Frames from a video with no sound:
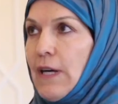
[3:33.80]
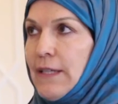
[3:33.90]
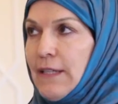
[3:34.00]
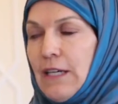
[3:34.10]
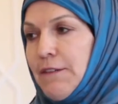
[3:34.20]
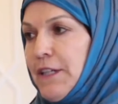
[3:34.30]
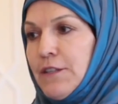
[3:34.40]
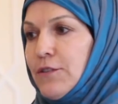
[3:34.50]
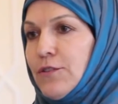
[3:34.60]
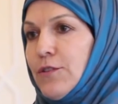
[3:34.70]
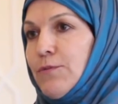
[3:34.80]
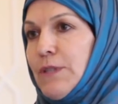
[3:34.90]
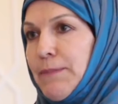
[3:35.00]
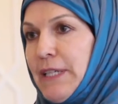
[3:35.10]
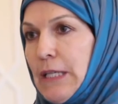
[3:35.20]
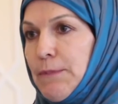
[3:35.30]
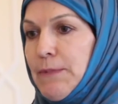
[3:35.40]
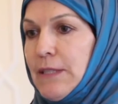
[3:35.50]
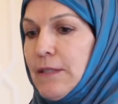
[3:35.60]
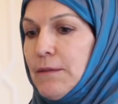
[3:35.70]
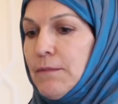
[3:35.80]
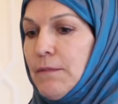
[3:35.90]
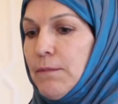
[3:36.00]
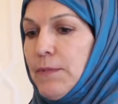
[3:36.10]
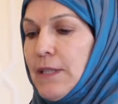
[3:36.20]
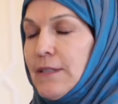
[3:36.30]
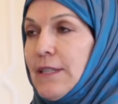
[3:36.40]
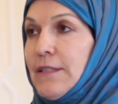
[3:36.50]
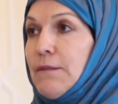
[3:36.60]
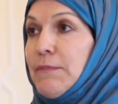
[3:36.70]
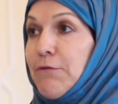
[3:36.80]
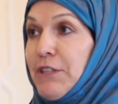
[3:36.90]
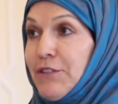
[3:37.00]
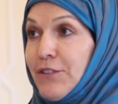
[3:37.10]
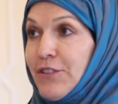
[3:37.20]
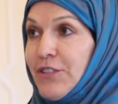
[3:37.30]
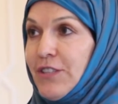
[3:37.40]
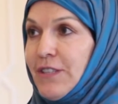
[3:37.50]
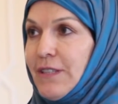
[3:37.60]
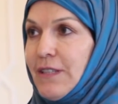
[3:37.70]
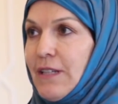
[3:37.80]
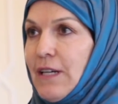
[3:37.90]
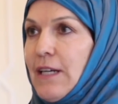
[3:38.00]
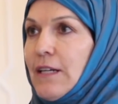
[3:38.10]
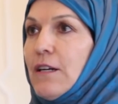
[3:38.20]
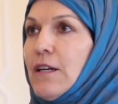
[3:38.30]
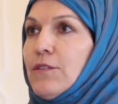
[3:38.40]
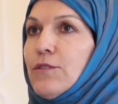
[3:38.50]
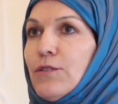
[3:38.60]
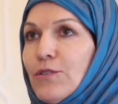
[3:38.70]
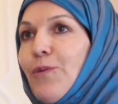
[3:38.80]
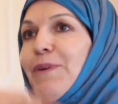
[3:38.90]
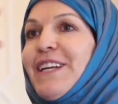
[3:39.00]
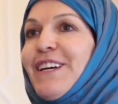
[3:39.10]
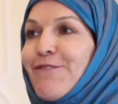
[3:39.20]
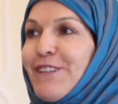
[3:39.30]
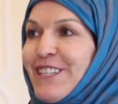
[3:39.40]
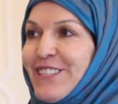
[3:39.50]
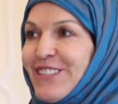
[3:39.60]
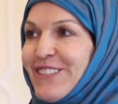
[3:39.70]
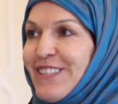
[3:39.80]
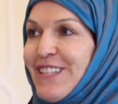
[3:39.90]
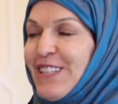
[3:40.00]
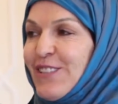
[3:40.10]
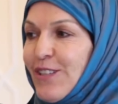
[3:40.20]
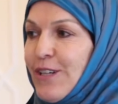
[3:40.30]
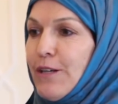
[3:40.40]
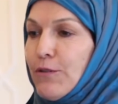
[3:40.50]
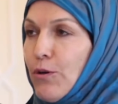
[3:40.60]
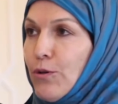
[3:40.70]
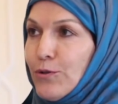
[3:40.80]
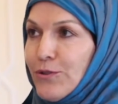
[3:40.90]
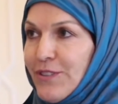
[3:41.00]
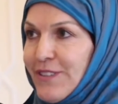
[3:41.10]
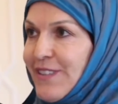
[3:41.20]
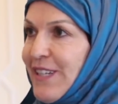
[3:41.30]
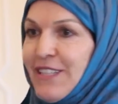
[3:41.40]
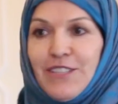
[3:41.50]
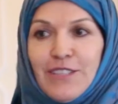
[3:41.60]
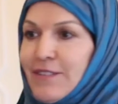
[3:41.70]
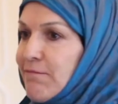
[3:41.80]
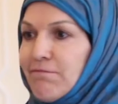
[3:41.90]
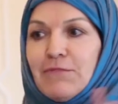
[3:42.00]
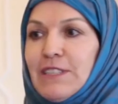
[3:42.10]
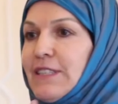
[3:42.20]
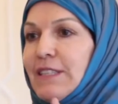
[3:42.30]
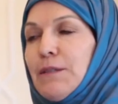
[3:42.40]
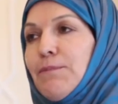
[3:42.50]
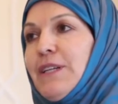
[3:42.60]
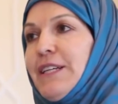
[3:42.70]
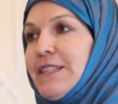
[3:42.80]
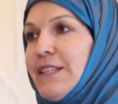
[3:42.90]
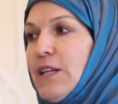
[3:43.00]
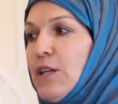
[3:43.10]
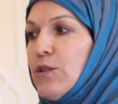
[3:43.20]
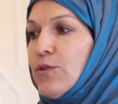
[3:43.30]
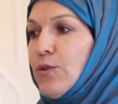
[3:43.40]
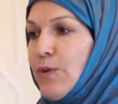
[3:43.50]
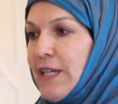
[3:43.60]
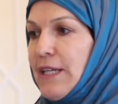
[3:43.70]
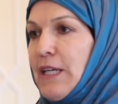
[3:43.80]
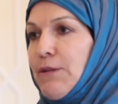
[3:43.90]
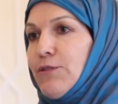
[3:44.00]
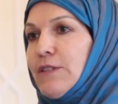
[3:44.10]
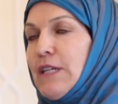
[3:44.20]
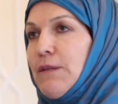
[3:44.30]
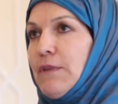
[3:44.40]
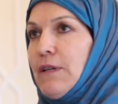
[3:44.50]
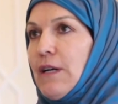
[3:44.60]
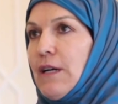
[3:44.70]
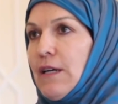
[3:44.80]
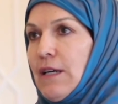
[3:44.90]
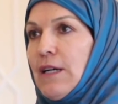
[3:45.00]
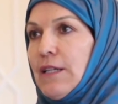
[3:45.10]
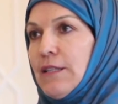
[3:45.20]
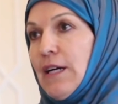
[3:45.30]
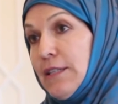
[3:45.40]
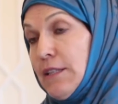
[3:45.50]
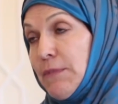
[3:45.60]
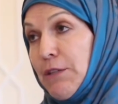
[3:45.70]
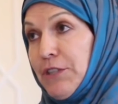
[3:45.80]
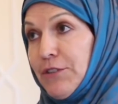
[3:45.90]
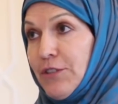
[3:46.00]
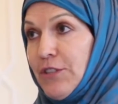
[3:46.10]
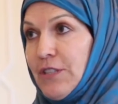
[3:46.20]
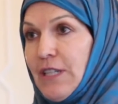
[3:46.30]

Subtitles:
I didn't have any concerns when I became a Muslim because I did my research. I had gone to so many other religions and I saw all the holes and it just wasn't complete. So when I came to Islam, I did my research.